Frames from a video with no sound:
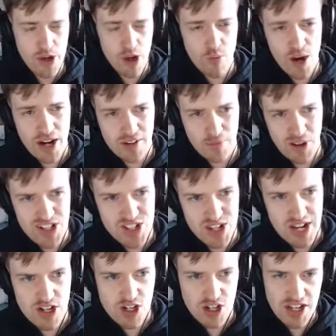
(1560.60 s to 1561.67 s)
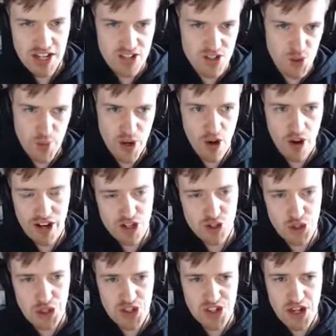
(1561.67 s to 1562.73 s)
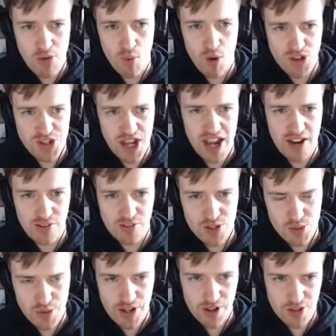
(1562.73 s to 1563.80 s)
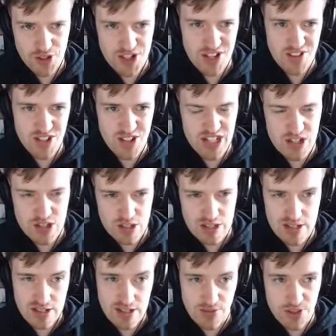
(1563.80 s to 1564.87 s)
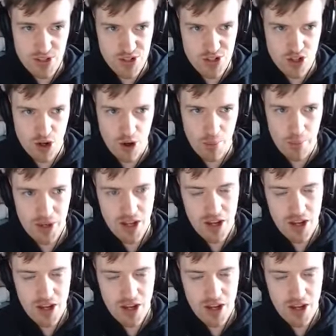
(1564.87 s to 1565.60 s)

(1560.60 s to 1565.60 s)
we got randomization here, so we can't actually see what's ahead of us. We can only see the distance and if there's a shop.